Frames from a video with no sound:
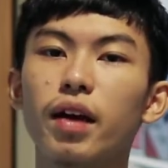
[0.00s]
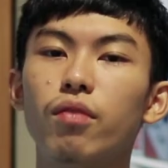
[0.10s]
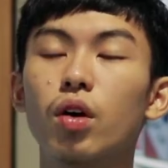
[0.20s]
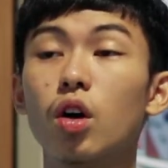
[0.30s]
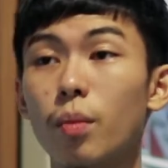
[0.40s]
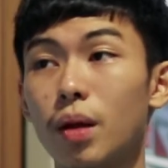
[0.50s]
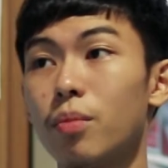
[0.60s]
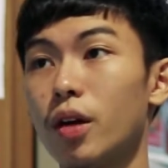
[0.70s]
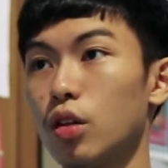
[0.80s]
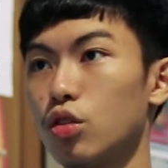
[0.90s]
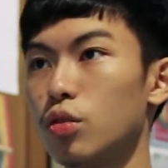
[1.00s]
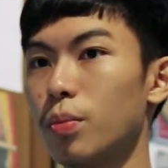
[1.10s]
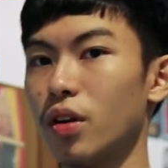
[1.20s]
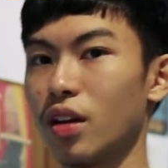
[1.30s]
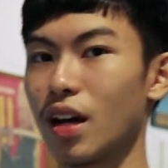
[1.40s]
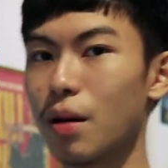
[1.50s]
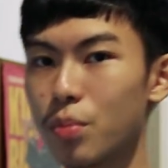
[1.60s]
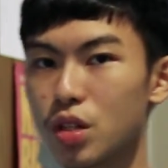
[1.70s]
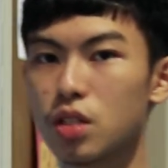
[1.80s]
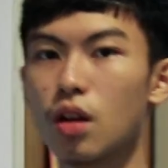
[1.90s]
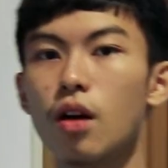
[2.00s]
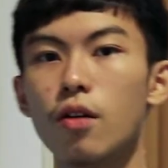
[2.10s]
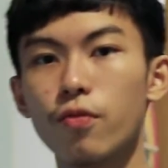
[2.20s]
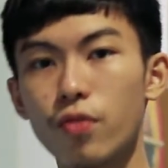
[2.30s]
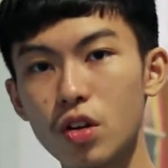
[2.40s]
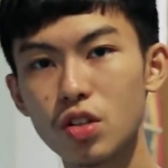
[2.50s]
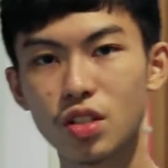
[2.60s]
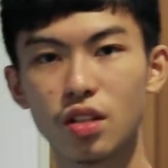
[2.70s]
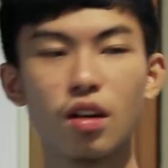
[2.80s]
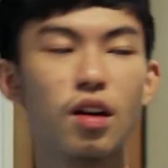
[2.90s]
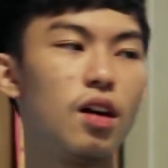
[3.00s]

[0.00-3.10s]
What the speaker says: I recommend playing Two Point Campus first,